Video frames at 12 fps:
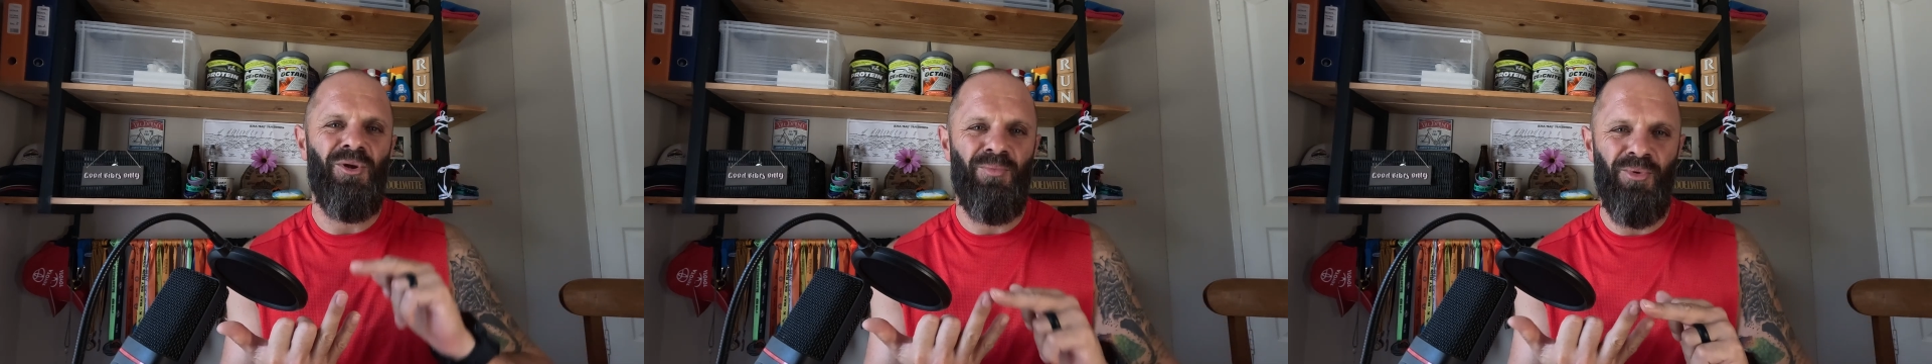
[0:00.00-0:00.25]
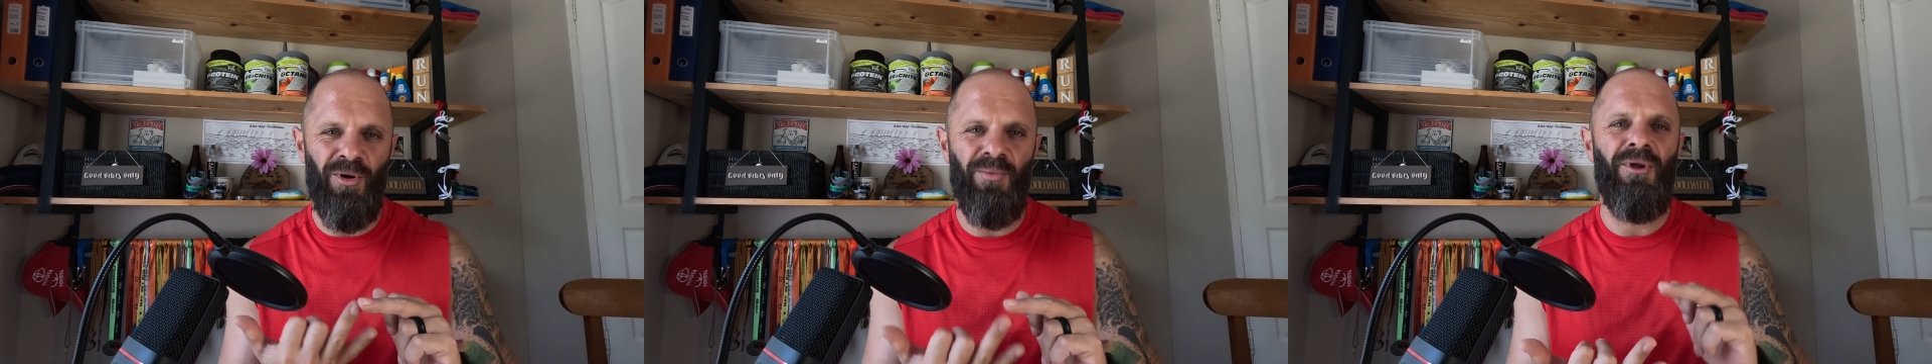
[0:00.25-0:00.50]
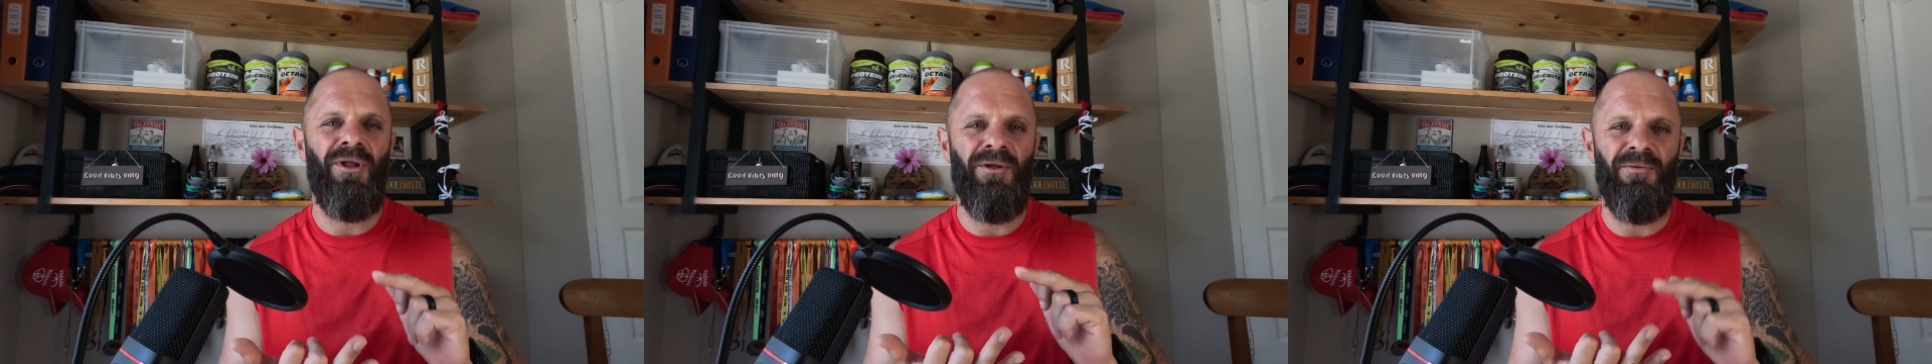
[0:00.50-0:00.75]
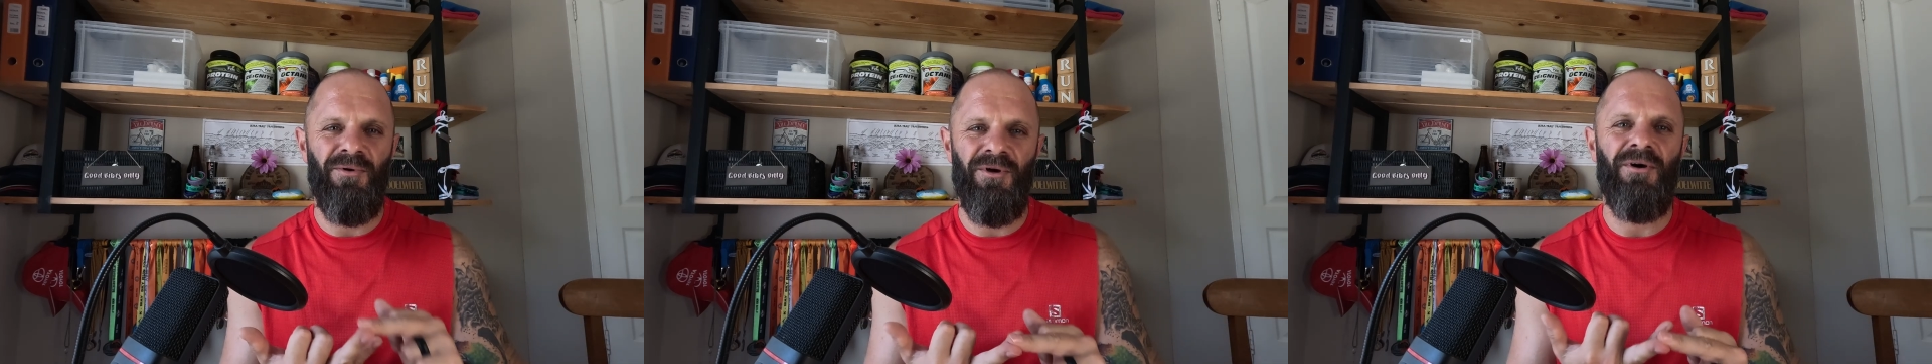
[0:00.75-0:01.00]

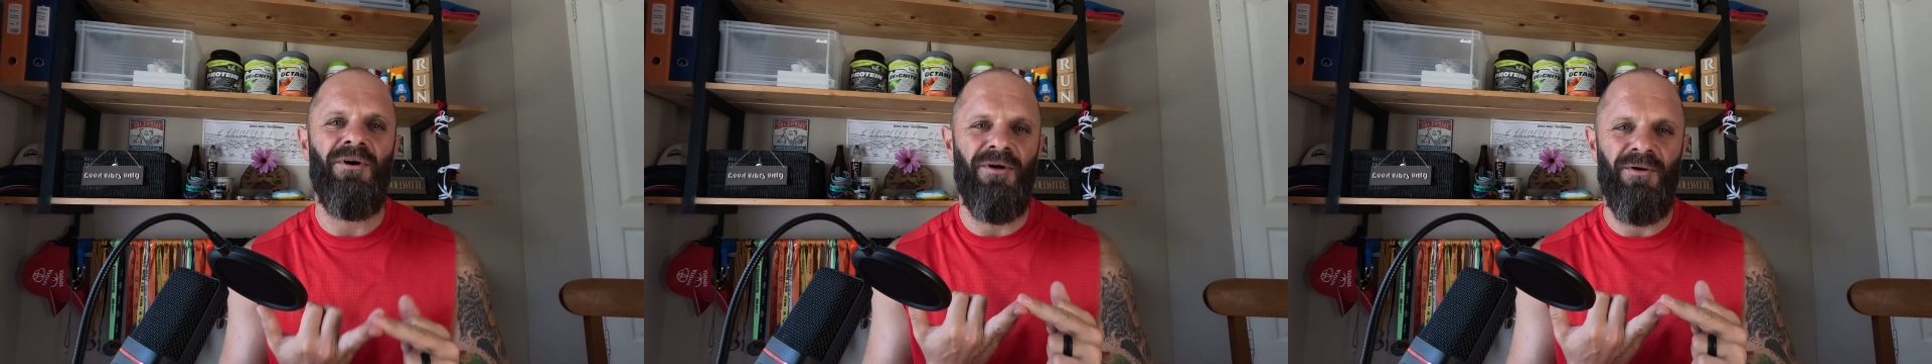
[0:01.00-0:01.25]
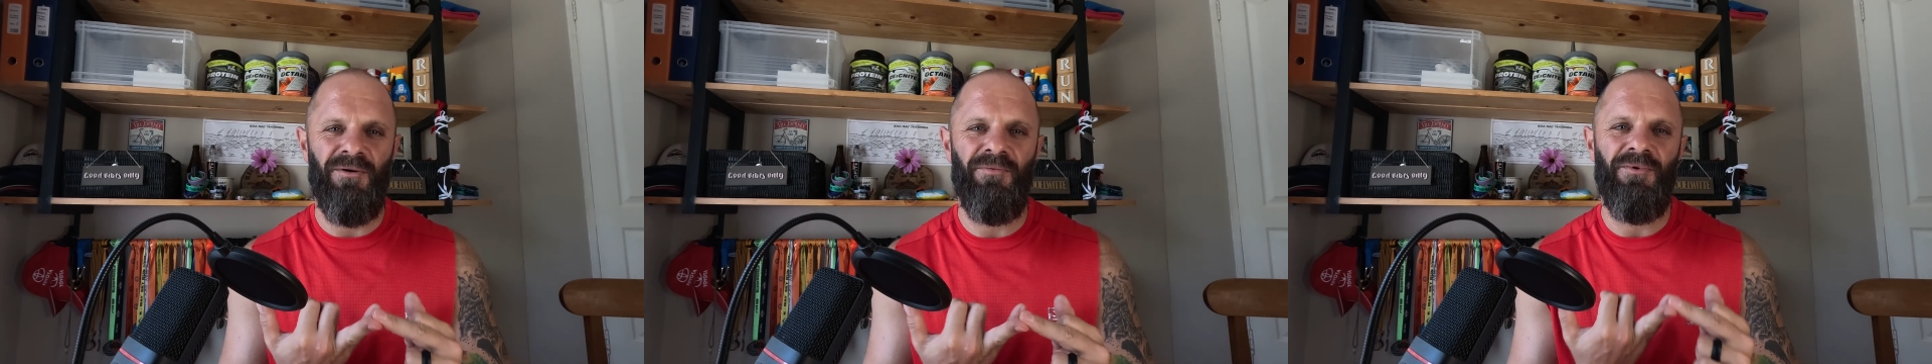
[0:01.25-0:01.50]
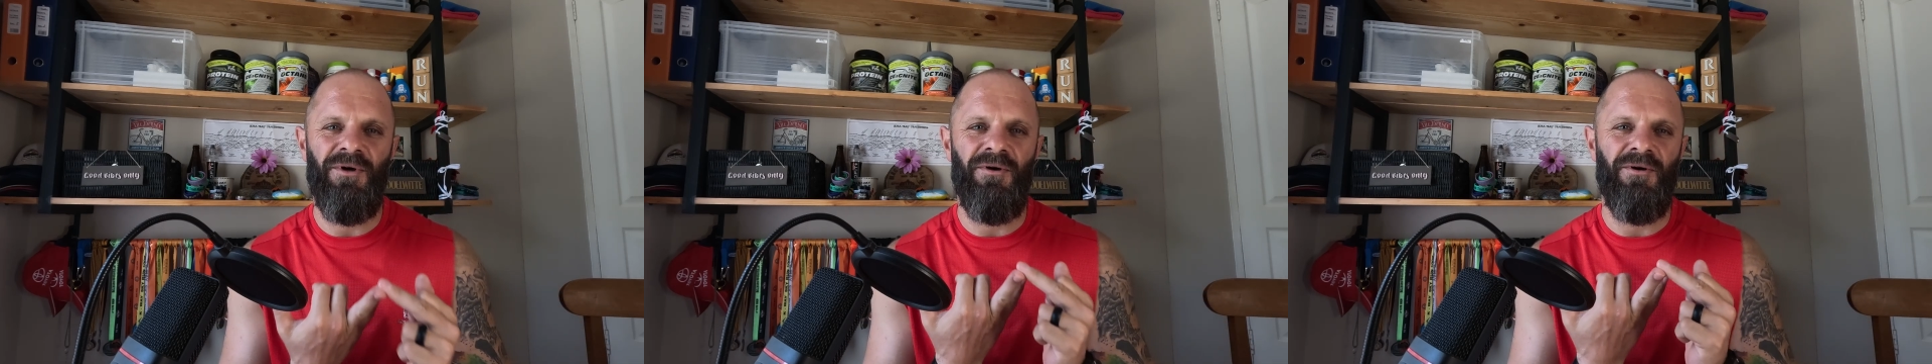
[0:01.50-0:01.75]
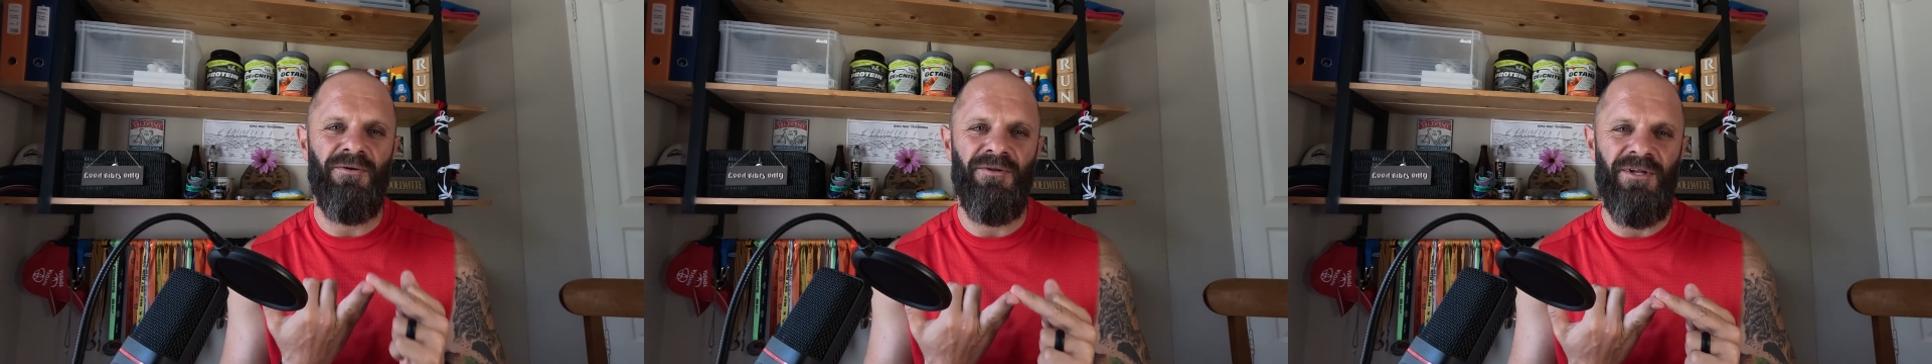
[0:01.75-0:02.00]
probably
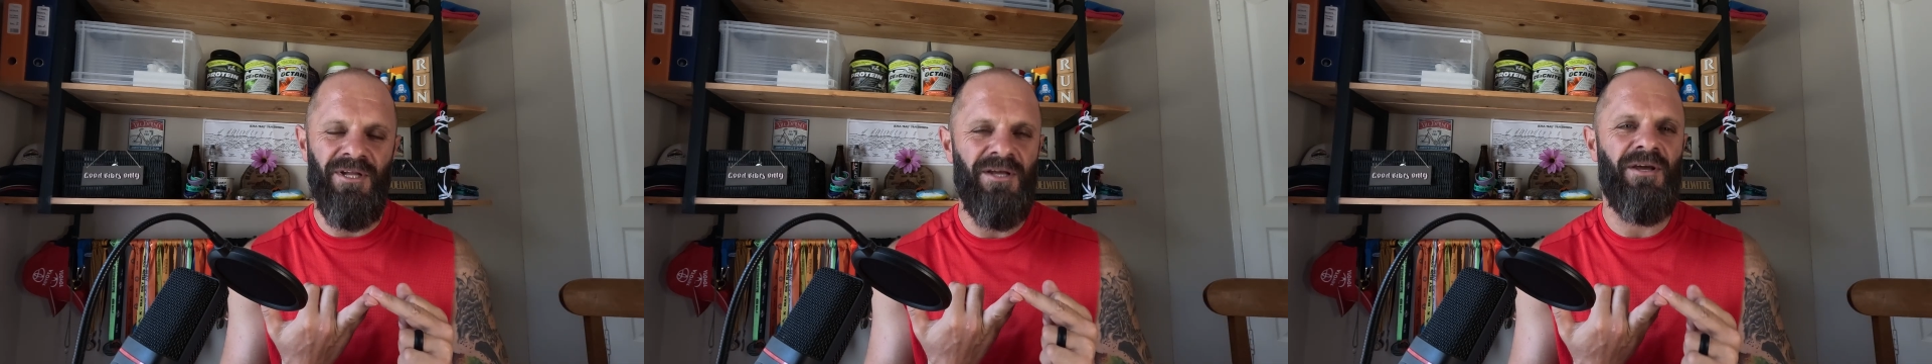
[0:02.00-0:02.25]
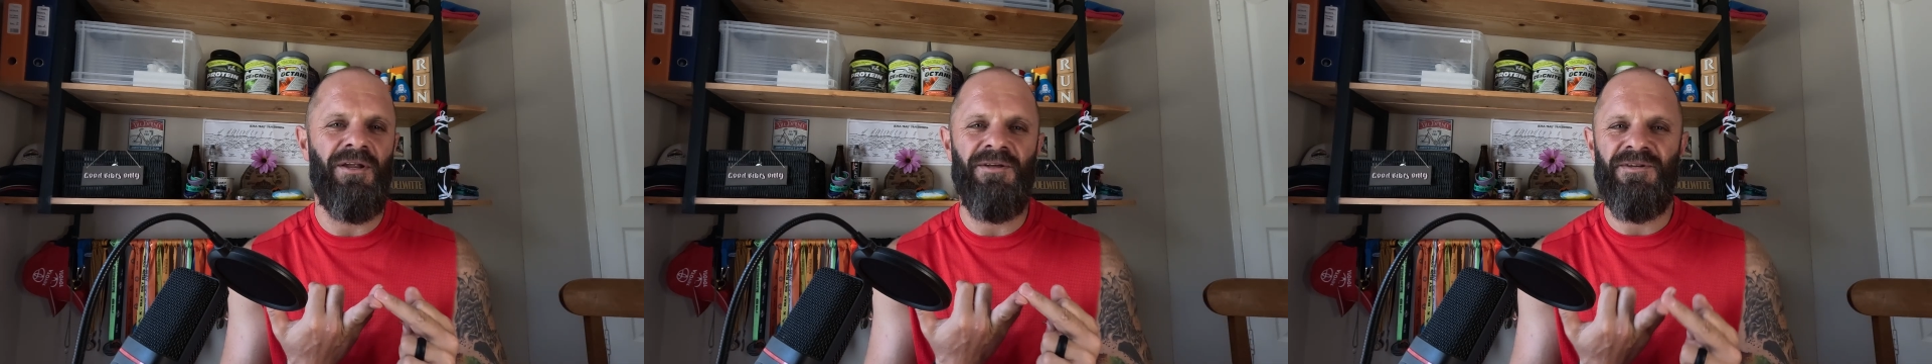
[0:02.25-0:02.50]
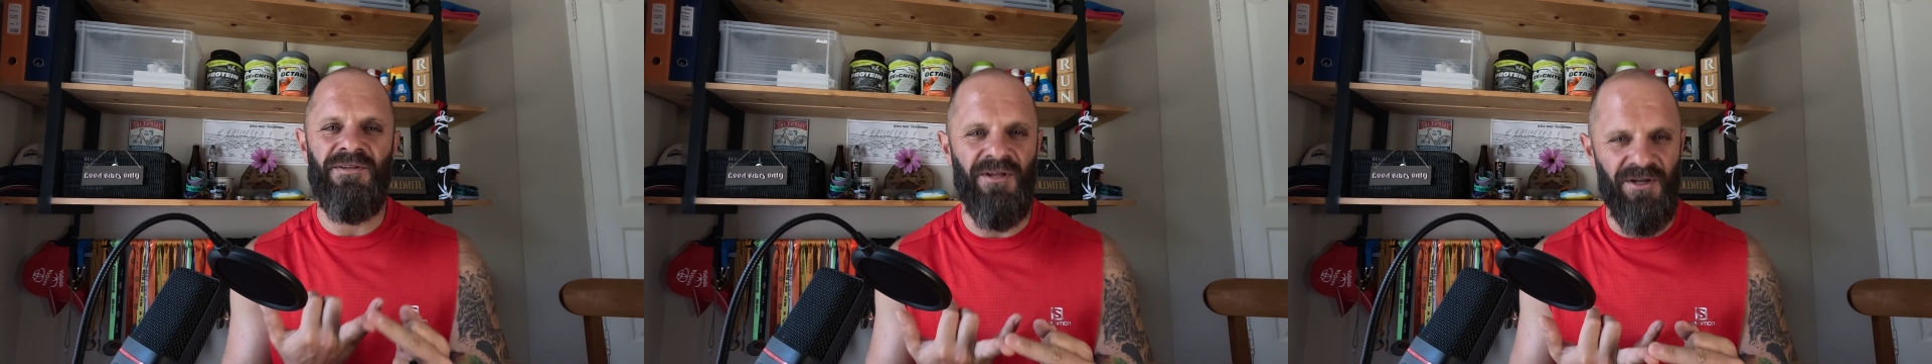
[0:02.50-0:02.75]
decreasing